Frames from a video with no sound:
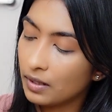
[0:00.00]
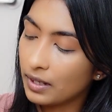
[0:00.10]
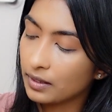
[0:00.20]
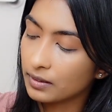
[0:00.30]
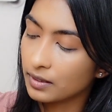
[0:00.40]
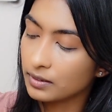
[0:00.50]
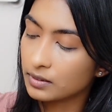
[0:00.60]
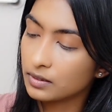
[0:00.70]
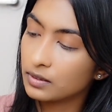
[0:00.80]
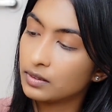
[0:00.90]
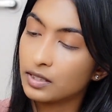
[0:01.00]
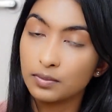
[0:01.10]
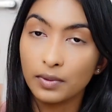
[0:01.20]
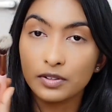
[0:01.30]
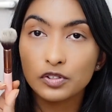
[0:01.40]
like this
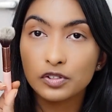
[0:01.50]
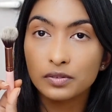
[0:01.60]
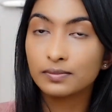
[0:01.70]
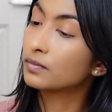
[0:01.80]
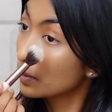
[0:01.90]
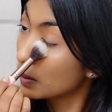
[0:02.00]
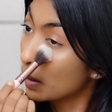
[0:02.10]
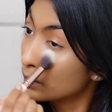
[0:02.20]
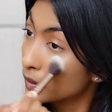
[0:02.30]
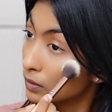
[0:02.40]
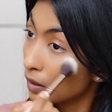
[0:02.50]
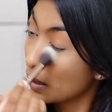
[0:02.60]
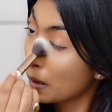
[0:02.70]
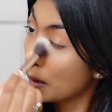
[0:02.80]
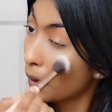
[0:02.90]
much. So I'm just
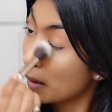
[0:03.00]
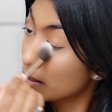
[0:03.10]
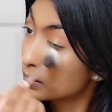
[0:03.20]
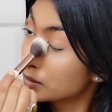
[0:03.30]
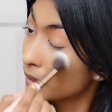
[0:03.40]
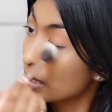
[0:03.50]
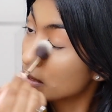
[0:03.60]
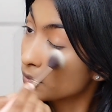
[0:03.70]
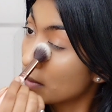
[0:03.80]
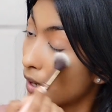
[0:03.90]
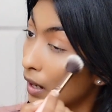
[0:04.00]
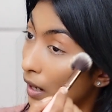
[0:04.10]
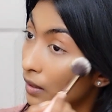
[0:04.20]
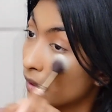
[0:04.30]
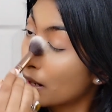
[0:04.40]
gonna set my
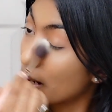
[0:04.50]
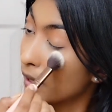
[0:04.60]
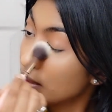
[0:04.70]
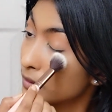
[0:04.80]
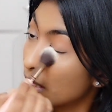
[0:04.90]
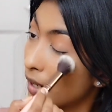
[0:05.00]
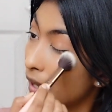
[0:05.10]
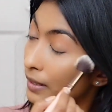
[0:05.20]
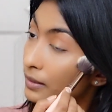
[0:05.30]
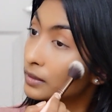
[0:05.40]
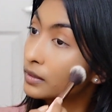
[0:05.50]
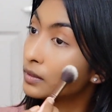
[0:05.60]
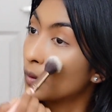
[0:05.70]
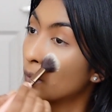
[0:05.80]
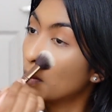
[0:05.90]
under eyes like
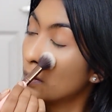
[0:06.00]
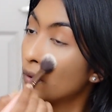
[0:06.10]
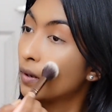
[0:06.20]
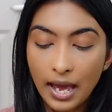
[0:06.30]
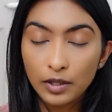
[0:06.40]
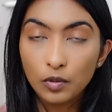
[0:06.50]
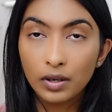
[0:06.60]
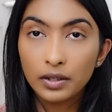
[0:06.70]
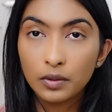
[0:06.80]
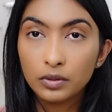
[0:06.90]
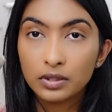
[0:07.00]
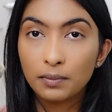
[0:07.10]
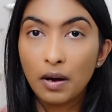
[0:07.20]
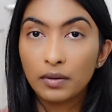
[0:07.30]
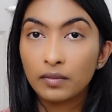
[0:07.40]
so, and you want to use the
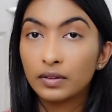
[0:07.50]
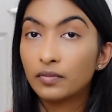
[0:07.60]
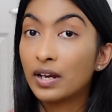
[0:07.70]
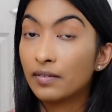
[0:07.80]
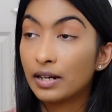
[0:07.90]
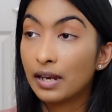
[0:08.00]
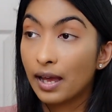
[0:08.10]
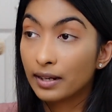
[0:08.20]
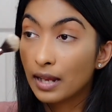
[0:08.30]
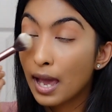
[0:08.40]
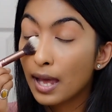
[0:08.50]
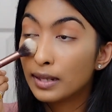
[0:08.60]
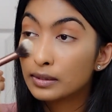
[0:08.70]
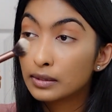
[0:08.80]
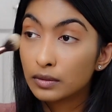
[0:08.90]
powder with very light
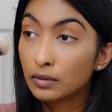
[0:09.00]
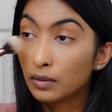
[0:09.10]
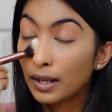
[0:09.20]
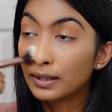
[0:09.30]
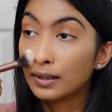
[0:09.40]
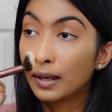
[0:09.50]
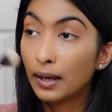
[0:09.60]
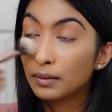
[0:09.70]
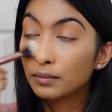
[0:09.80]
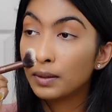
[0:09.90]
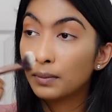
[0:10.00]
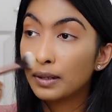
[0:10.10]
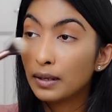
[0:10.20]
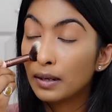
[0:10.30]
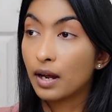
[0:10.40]
hands, so like that,
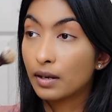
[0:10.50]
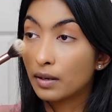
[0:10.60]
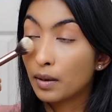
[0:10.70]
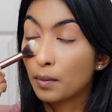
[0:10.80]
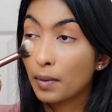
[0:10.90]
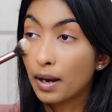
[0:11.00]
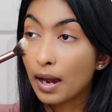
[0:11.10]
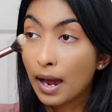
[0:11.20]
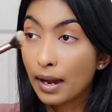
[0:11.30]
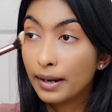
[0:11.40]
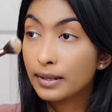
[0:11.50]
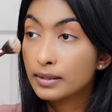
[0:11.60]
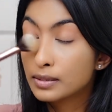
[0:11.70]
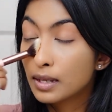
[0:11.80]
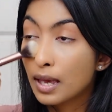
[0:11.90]
maybe under my
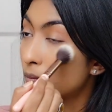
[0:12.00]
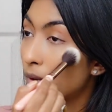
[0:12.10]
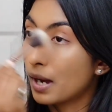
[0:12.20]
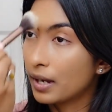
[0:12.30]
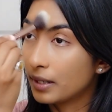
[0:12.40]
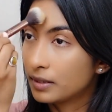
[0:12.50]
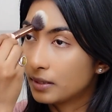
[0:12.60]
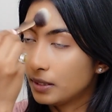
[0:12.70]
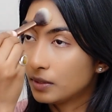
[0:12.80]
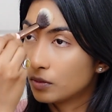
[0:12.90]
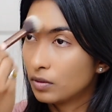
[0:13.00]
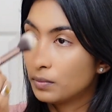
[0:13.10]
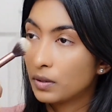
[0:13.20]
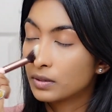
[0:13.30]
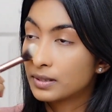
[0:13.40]
eyes, my
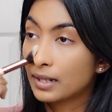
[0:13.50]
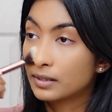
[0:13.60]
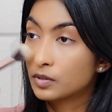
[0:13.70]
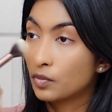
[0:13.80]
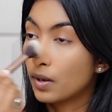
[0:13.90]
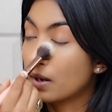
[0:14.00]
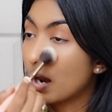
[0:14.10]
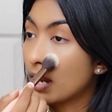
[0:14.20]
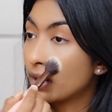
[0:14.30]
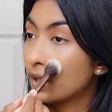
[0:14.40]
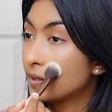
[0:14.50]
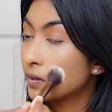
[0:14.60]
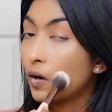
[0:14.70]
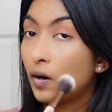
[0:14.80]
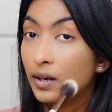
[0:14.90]
T-zone, because that's where I get
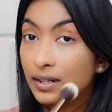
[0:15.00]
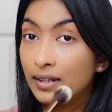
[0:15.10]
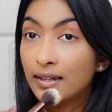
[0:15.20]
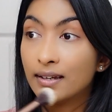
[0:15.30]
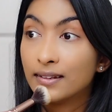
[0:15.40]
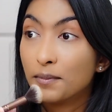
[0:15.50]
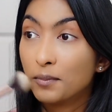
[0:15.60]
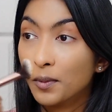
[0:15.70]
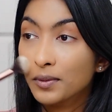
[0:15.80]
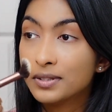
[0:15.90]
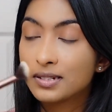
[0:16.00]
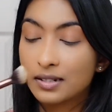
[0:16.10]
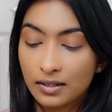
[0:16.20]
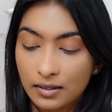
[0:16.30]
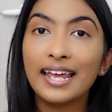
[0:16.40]
oily the
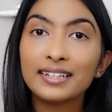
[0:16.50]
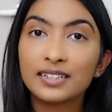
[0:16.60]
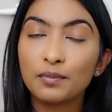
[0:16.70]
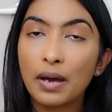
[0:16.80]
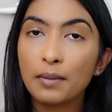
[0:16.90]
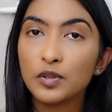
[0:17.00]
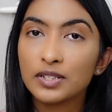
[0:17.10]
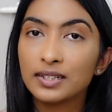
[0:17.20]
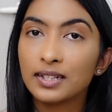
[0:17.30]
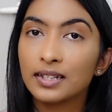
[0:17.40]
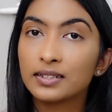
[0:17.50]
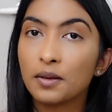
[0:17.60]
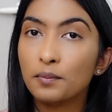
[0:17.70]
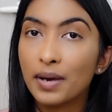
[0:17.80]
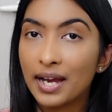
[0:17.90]
most. Next up, I'm using
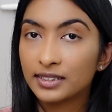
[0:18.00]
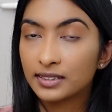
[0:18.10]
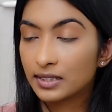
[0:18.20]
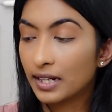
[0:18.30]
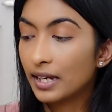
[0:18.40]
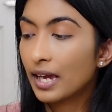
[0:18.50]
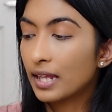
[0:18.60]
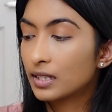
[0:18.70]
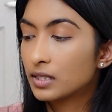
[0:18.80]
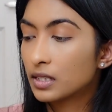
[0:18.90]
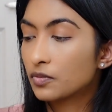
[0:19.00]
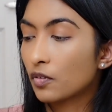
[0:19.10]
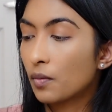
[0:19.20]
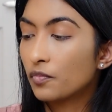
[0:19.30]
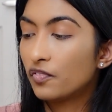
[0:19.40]
this matte stick, and this is
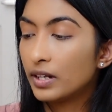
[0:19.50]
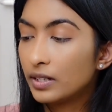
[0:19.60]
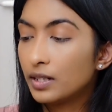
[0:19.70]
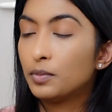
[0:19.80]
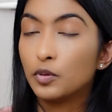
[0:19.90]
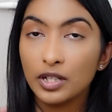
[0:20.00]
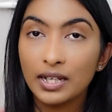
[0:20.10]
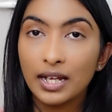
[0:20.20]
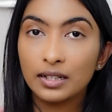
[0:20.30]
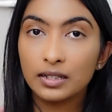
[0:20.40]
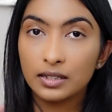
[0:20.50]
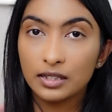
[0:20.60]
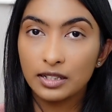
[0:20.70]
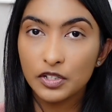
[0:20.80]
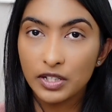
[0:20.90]
from Fenty Beauty, and this is
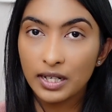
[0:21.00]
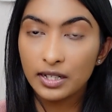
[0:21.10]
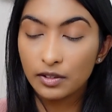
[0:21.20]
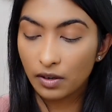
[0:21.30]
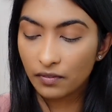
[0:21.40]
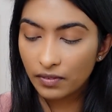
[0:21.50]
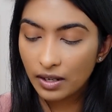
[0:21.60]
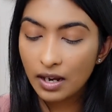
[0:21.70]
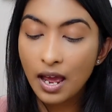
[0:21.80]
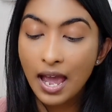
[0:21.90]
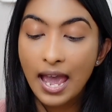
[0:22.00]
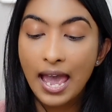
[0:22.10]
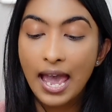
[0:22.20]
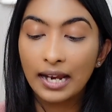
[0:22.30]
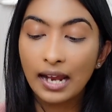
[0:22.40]
in the shade Truffle.
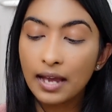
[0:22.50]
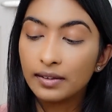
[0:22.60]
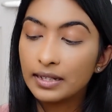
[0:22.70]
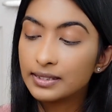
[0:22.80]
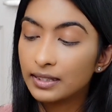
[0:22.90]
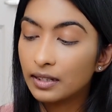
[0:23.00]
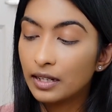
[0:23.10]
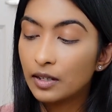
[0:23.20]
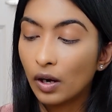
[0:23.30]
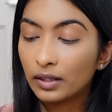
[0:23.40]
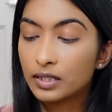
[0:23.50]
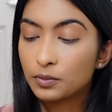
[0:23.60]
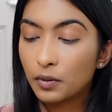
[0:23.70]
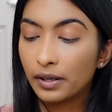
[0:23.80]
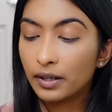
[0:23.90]
And I recently got this
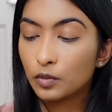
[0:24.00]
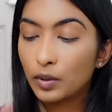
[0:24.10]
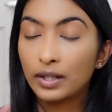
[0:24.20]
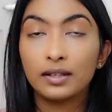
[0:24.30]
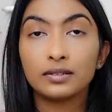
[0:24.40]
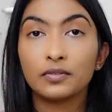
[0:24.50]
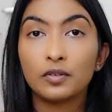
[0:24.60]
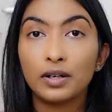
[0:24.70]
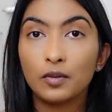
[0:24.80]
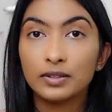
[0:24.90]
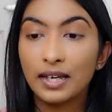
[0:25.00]
product when the Sephora was